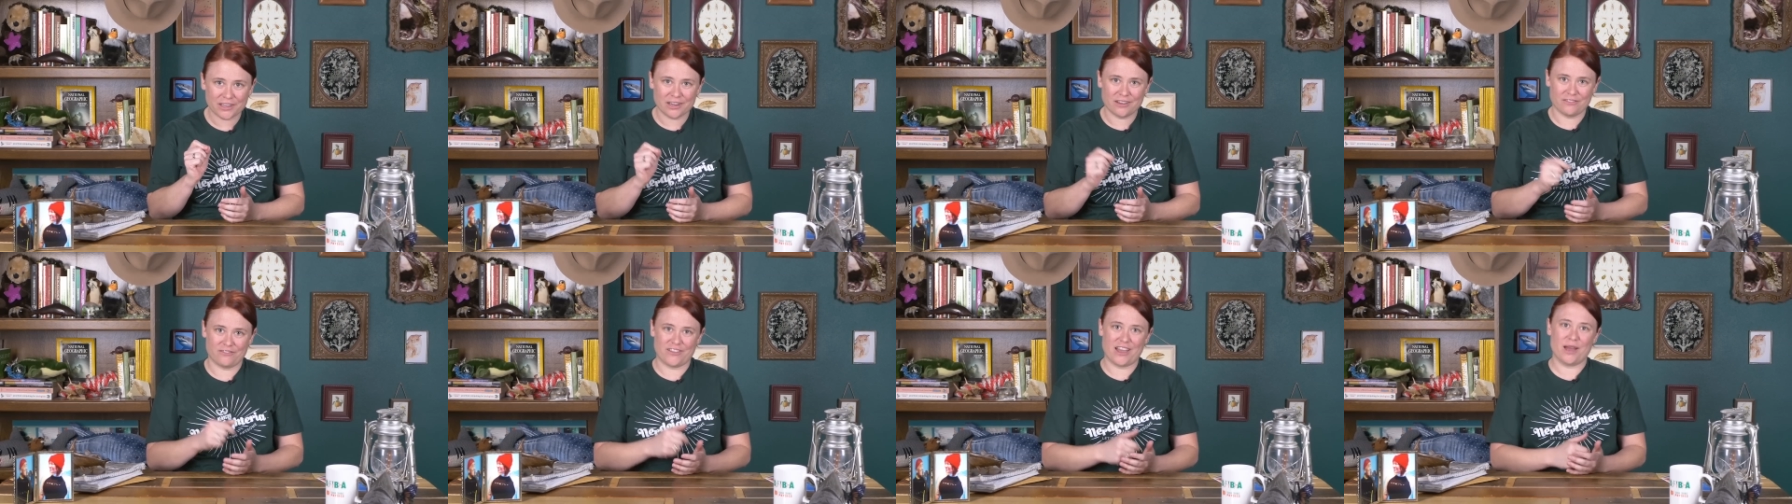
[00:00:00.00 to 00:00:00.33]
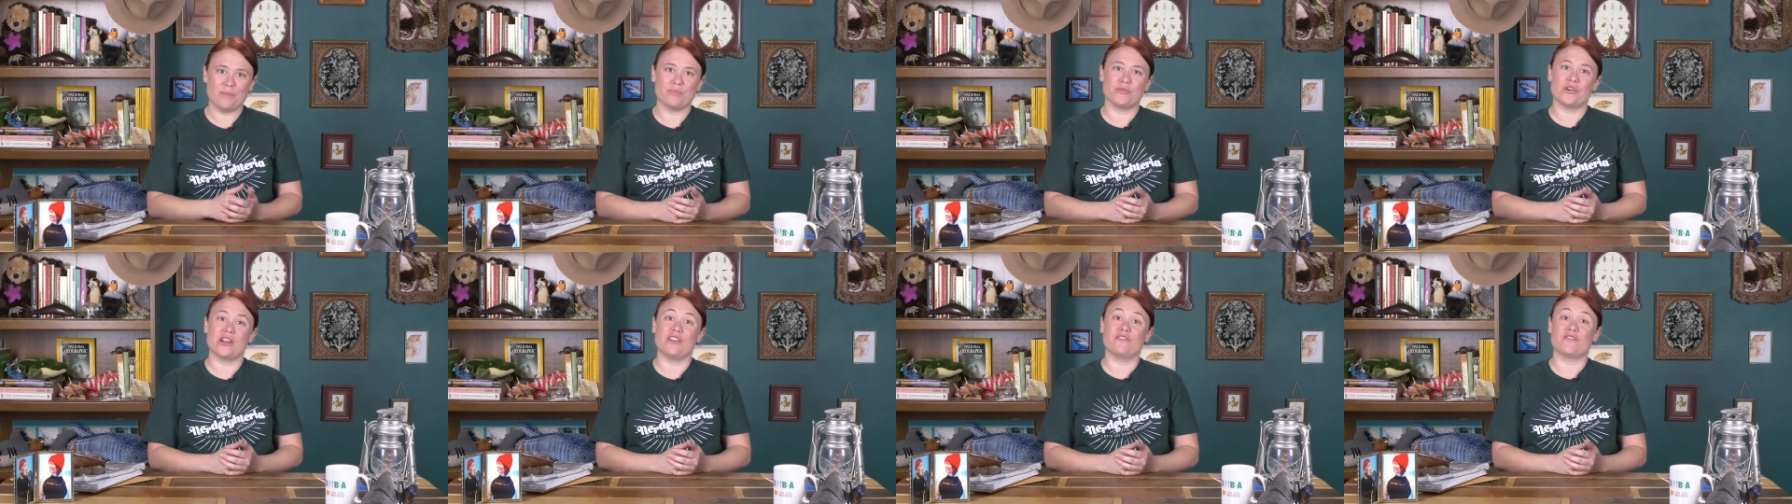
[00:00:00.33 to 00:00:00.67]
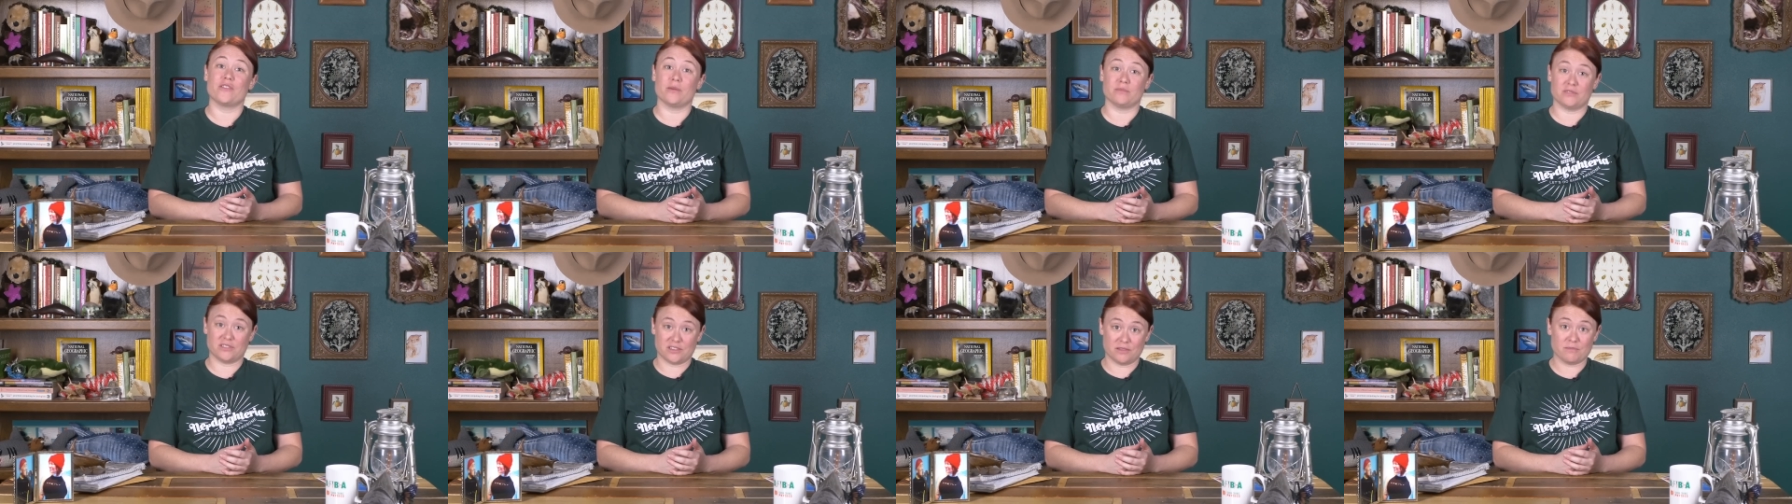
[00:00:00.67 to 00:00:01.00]
can evaporate
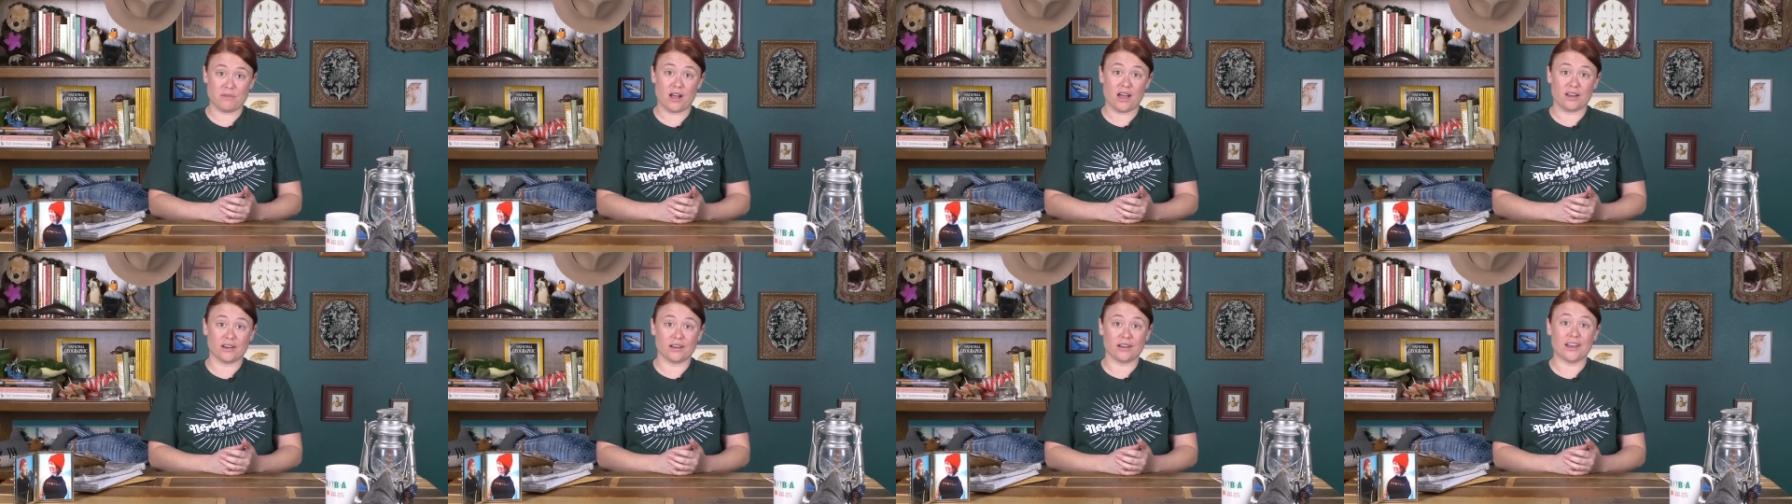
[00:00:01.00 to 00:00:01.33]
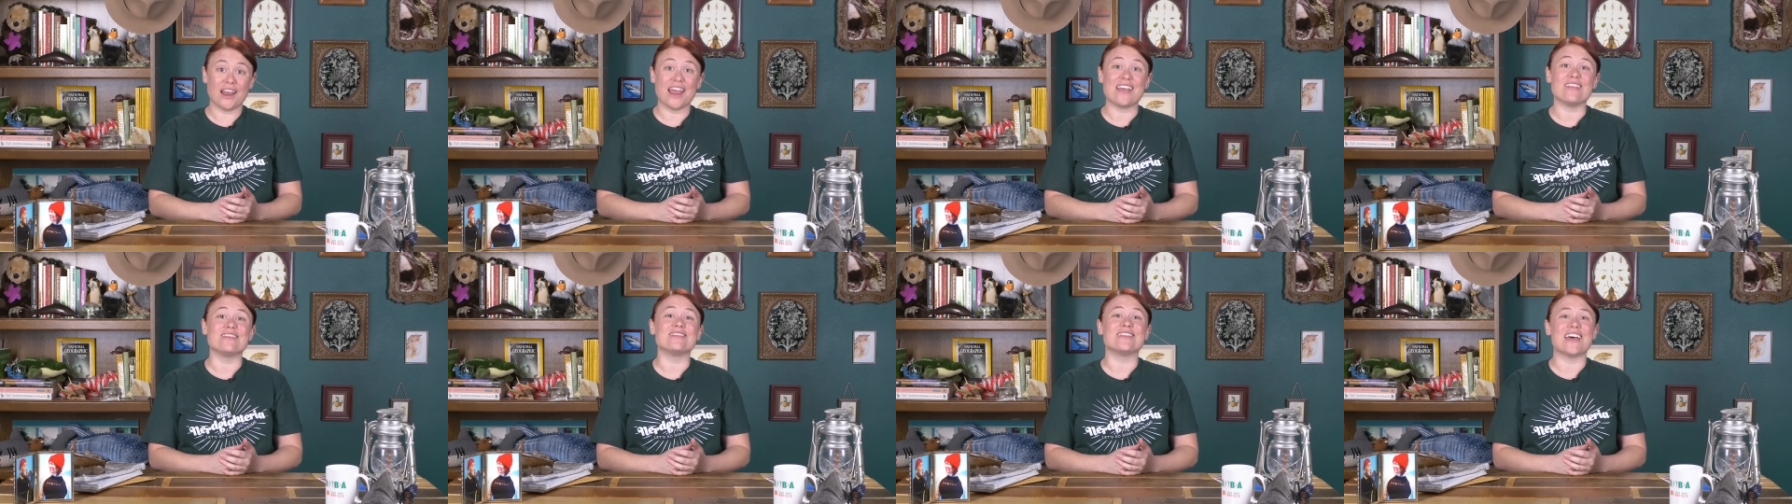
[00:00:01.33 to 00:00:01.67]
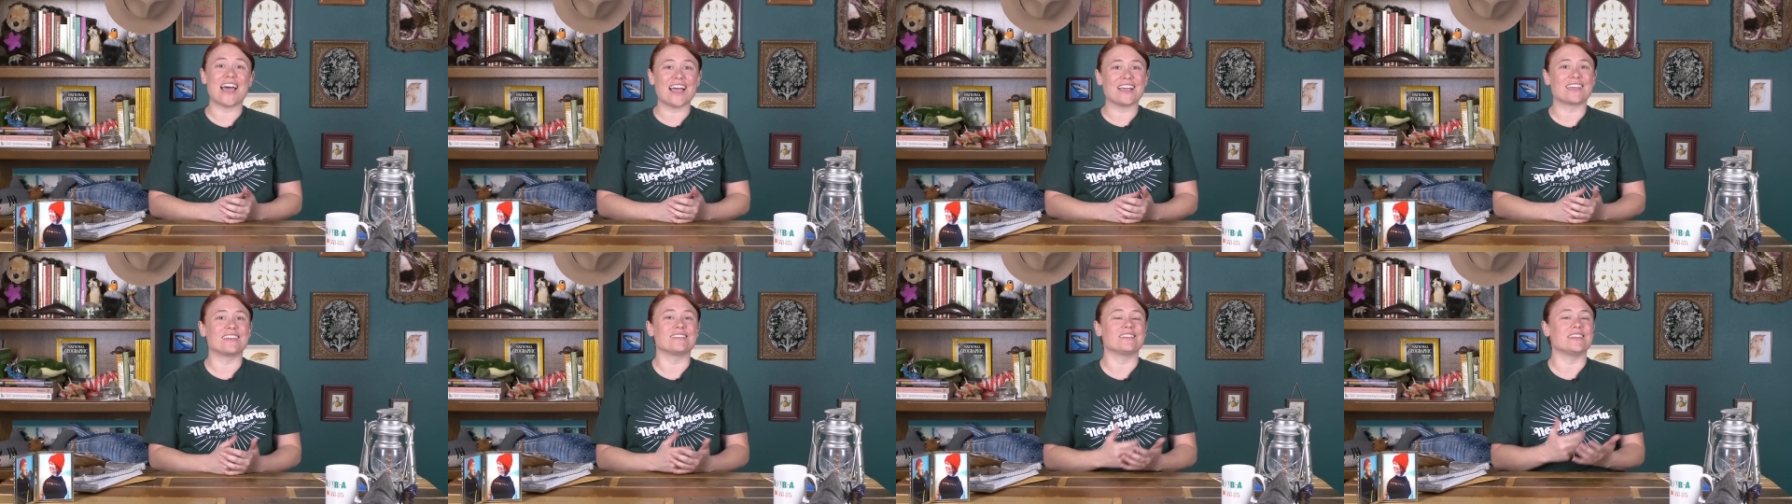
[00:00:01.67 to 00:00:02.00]
from stomata, and
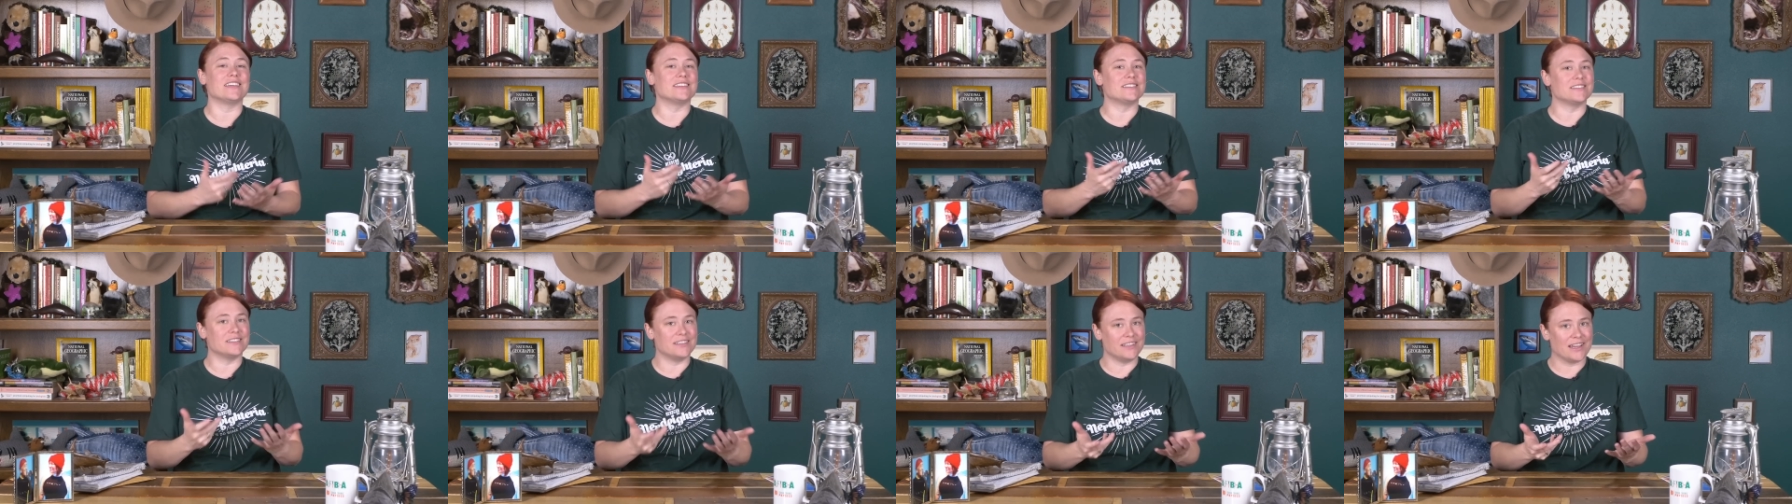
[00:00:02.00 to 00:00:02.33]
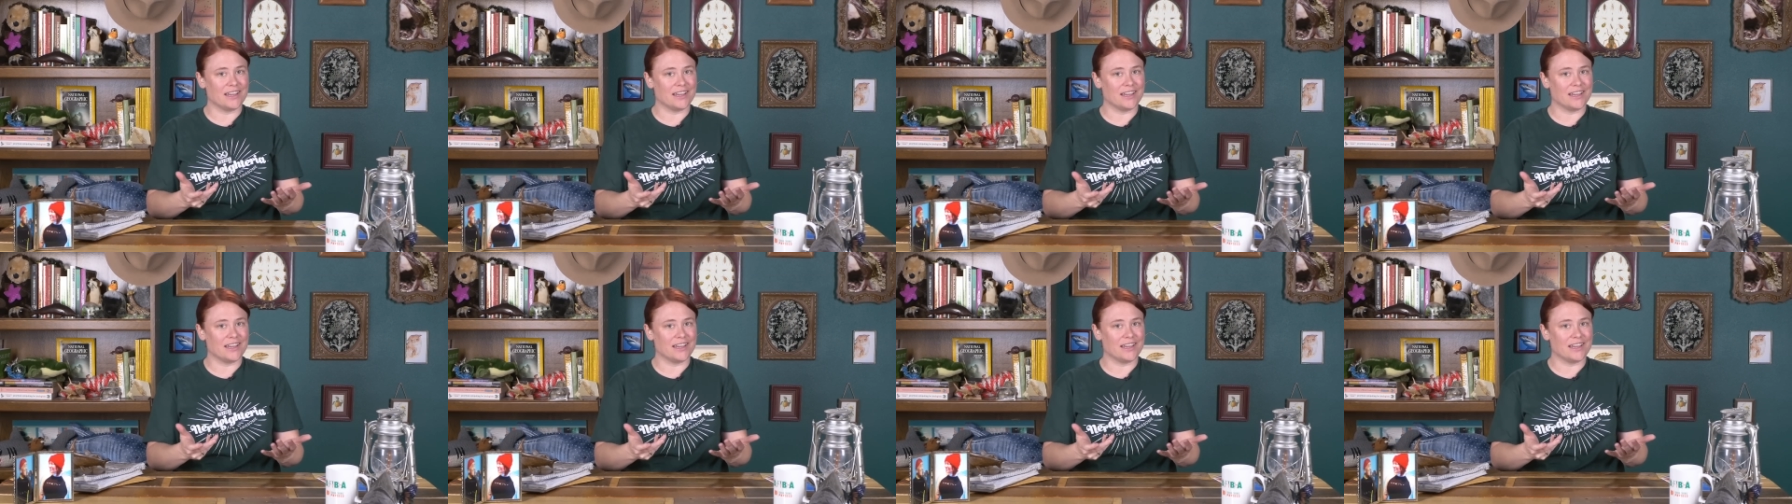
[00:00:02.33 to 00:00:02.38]
that can lead to